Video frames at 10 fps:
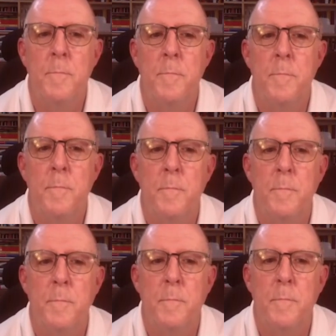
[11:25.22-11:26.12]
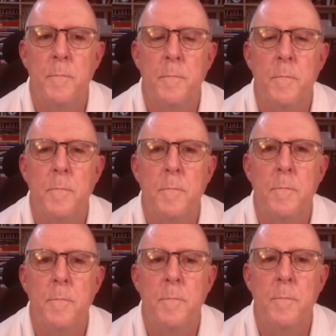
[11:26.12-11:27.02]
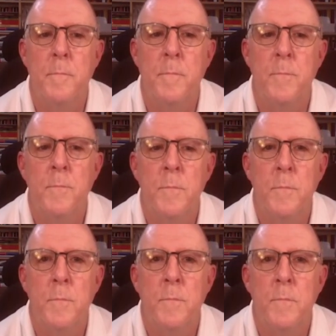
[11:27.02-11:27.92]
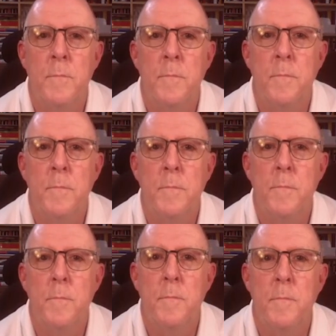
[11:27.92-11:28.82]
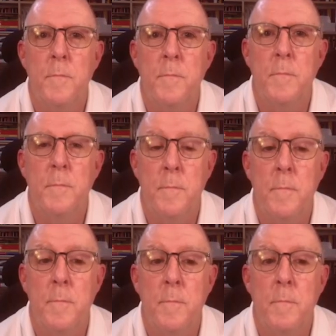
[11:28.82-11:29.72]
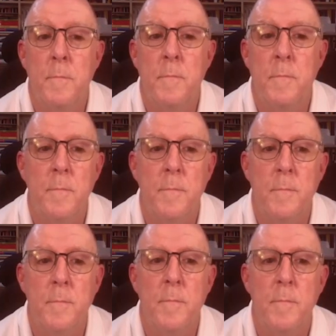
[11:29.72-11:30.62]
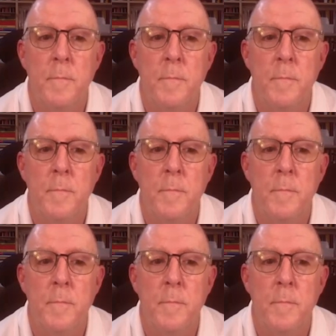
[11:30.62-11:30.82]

No words are spoken by the person on screen.